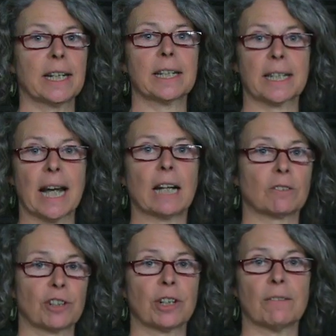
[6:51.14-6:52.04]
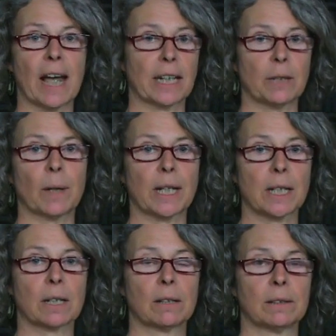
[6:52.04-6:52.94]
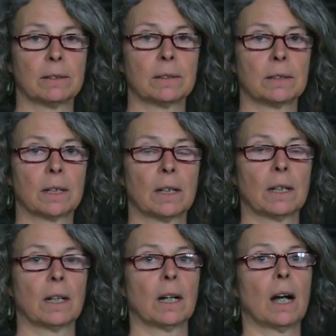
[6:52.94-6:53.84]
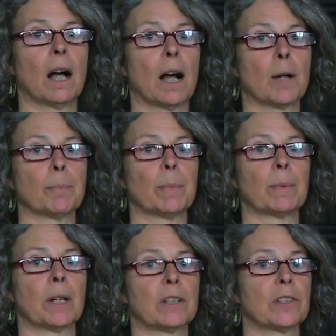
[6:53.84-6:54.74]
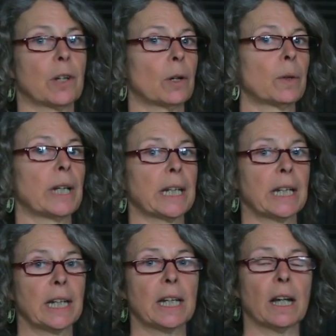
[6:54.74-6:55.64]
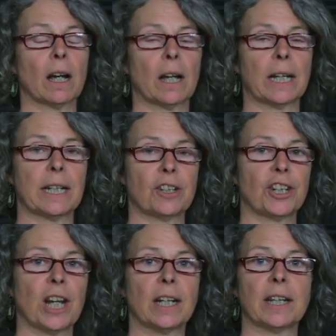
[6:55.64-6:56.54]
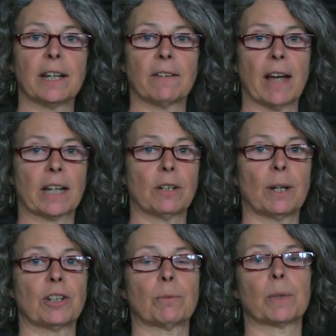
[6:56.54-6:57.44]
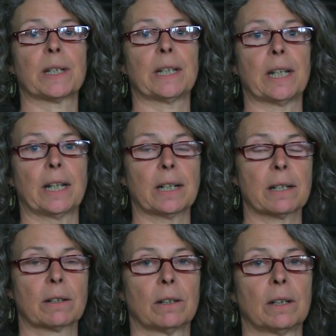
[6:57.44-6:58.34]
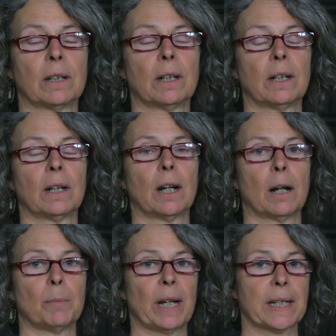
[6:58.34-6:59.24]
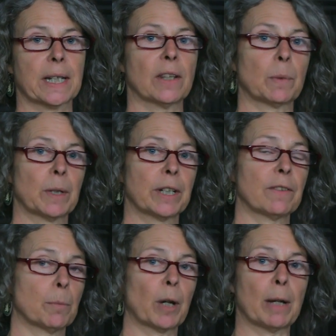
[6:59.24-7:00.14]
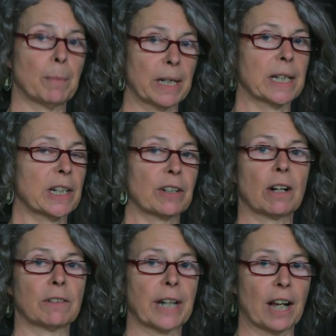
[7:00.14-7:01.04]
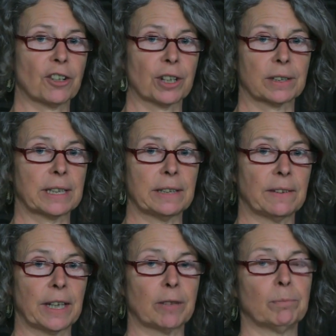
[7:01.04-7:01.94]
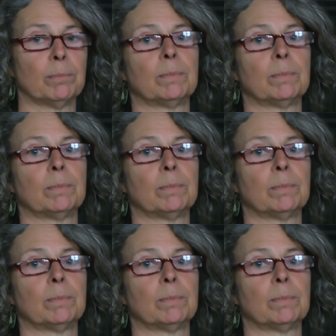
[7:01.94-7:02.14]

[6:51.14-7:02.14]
his town should evacuate. Um, so he initiated the evacuation proceedings based on the word of the prime minister over national TV.